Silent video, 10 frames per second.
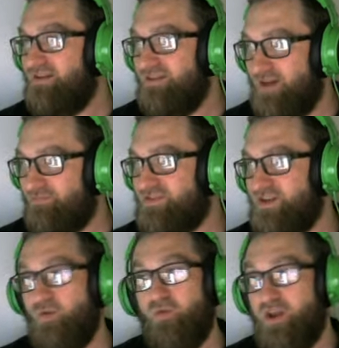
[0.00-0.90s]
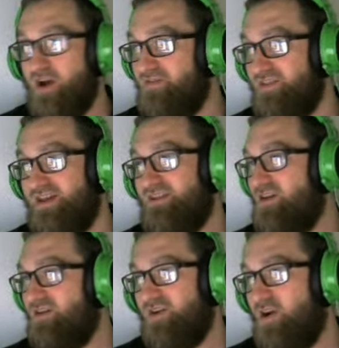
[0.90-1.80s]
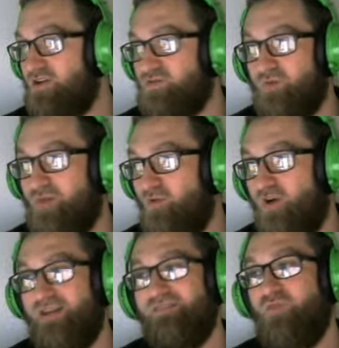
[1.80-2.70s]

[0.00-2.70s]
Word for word: Yep. So we went over the leader and all the cards one by one.